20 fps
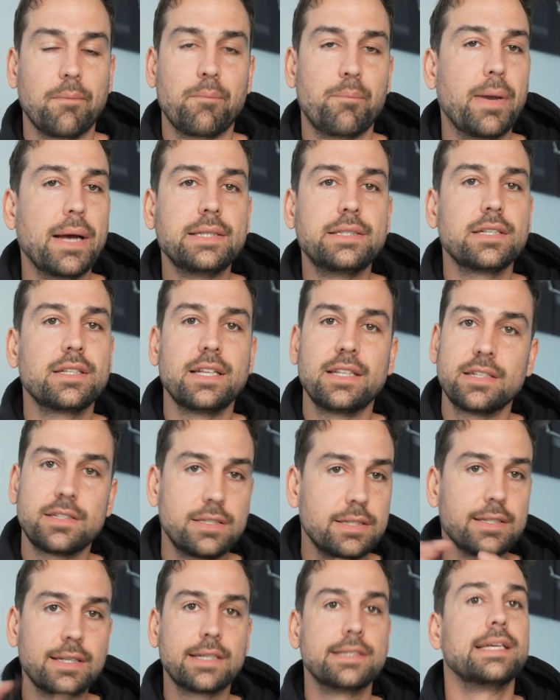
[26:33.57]
Basically, this
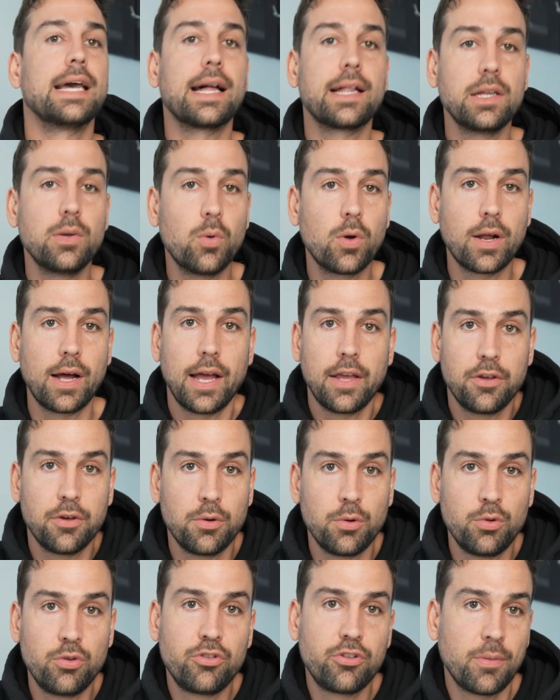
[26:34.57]
is exactly what I
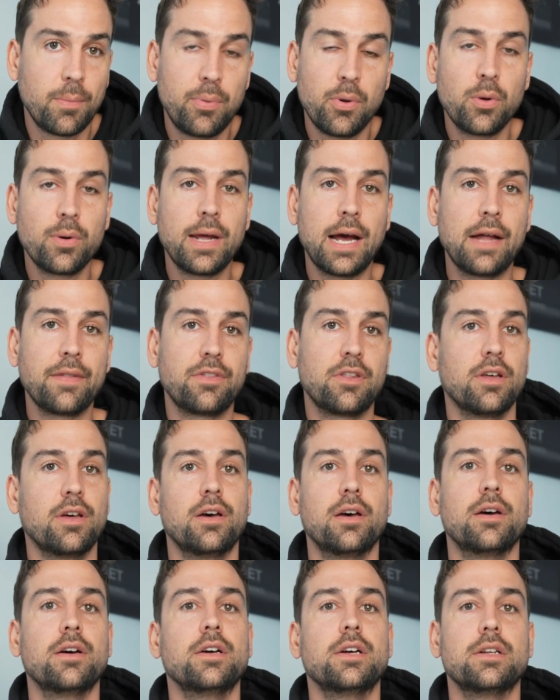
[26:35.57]
use to build out
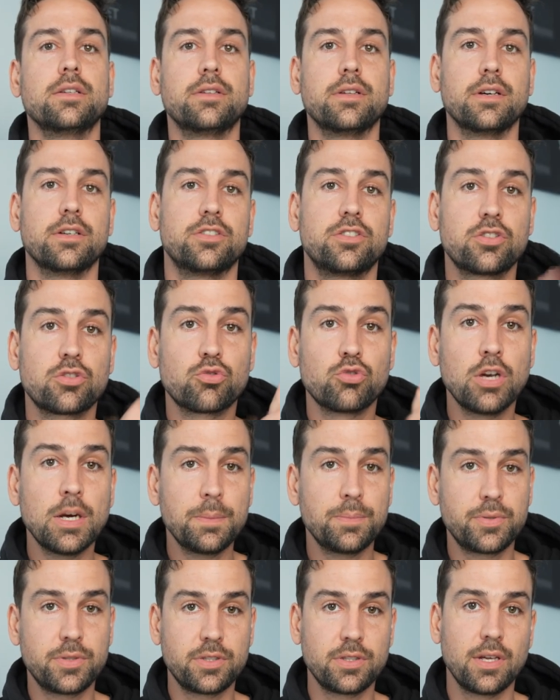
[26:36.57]
the
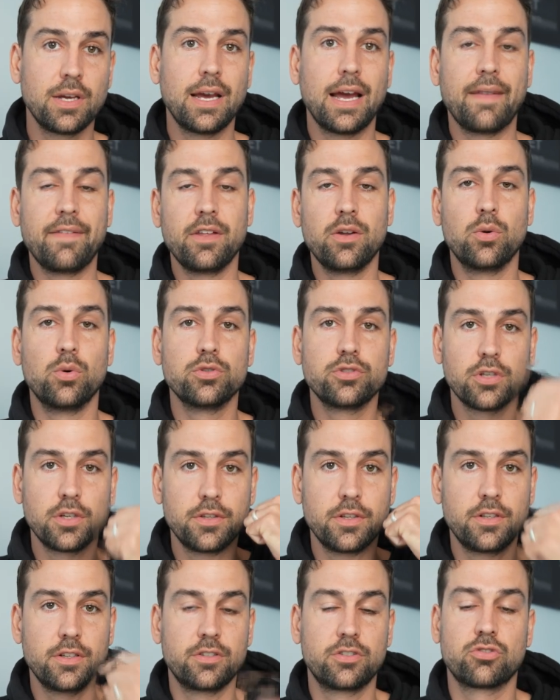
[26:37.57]
scripts and then also
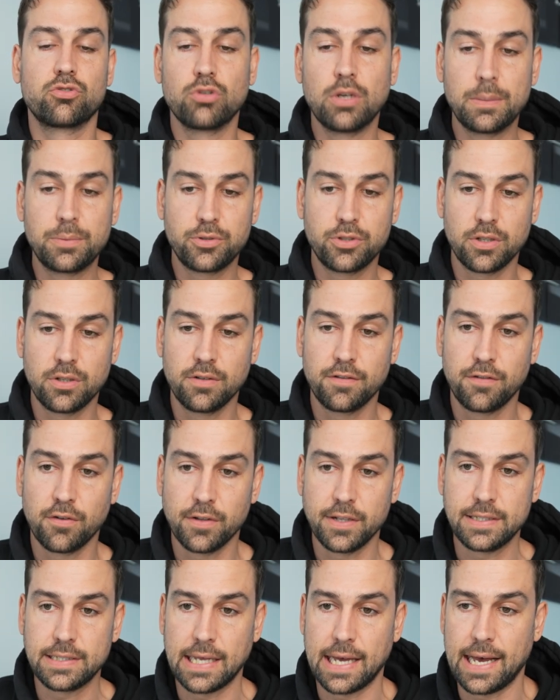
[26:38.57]
the description for
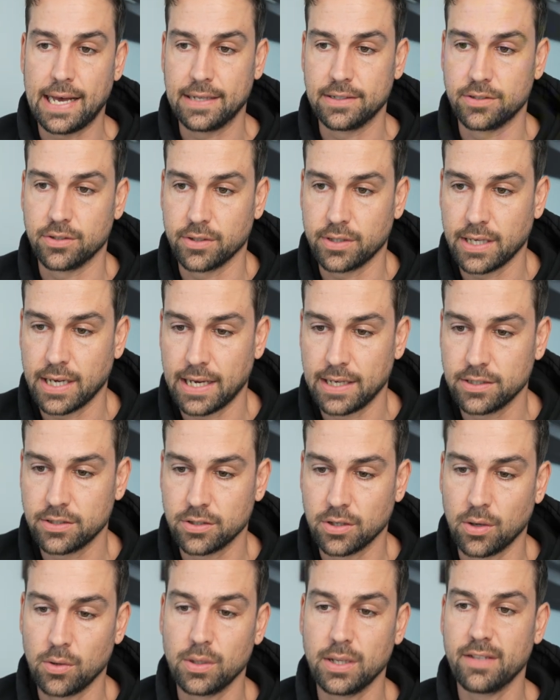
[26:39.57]
these ads, okay?
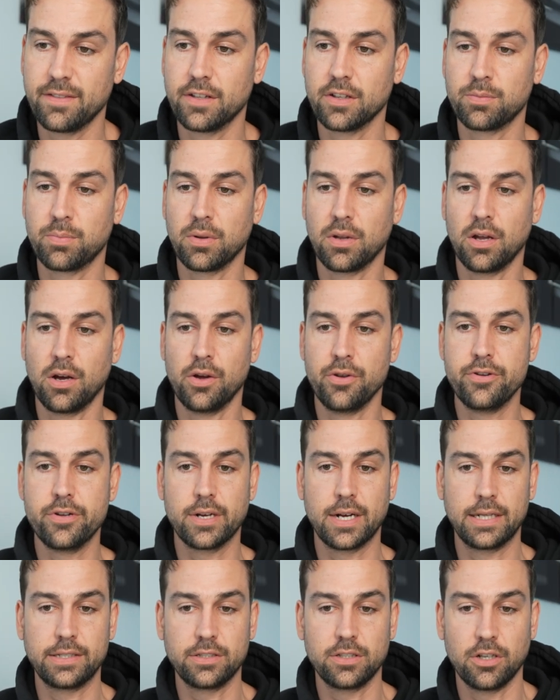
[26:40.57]
So I'll leave this below and you
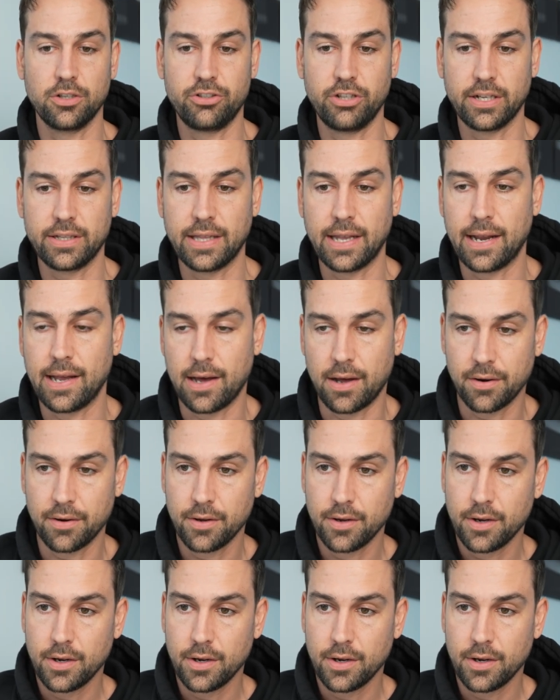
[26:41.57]
guys can go check that out.